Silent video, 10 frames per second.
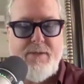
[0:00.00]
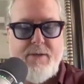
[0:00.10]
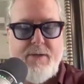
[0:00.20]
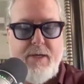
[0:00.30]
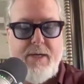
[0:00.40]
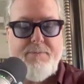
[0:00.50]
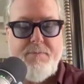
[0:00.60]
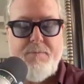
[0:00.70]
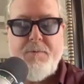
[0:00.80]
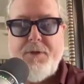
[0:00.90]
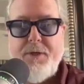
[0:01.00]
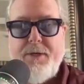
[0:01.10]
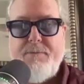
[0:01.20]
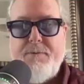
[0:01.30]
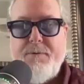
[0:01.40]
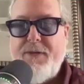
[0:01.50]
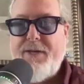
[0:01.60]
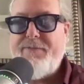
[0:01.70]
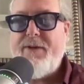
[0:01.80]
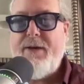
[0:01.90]
All right. Well, good. Well,
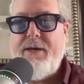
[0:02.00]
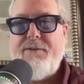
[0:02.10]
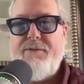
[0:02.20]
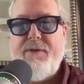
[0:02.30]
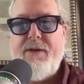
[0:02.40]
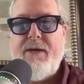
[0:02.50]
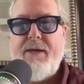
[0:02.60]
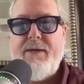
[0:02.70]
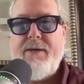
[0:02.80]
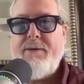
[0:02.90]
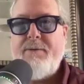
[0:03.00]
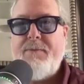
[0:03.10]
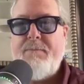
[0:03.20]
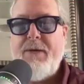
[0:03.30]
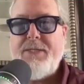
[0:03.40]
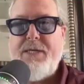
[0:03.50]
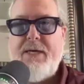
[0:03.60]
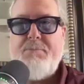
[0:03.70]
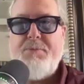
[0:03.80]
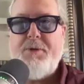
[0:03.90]
thanks, guys. I am about to
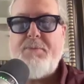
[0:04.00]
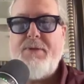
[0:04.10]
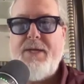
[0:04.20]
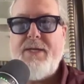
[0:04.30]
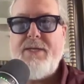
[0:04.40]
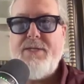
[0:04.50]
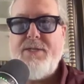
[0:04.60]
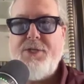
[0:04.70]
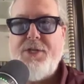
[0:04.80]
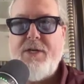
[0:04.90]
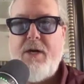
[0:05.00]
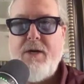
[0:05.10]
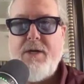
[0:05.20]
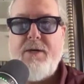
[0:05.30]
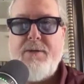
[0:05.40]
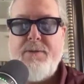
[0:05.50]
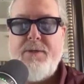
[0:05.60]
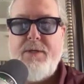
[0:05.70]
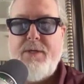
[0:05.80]
hop on a plane to Chicago.